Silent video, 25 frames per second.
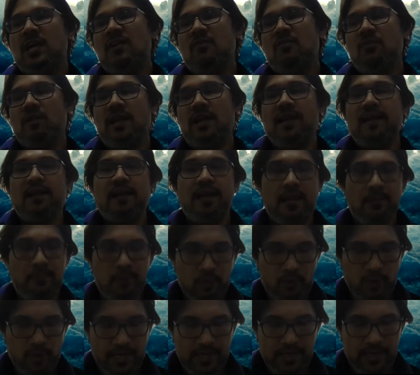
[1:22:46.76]
have to write, time
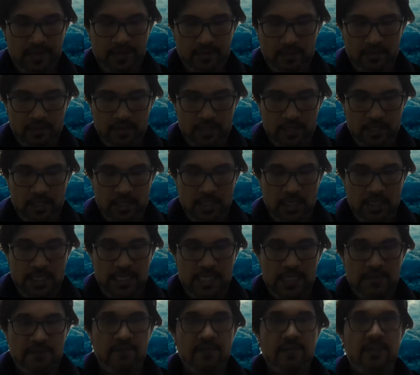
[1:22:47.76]
to write, uh,
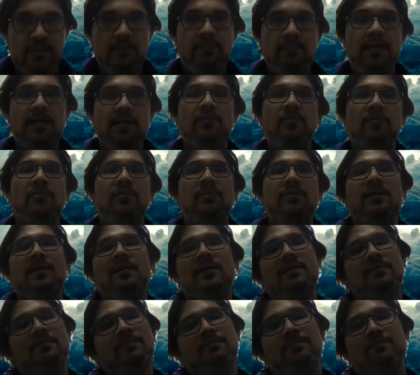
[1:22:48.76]
read everything, but you know, there
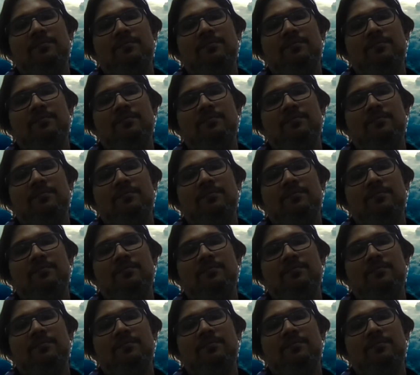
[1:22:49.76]
are